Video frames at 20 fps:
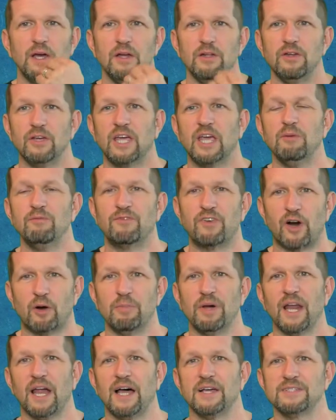You keep
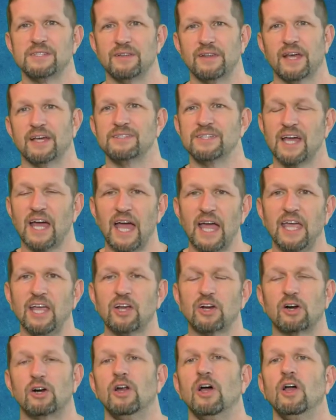verbalizing that. It's an
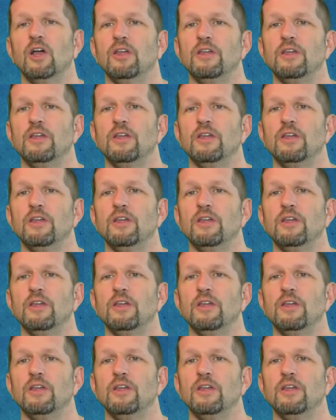anchor.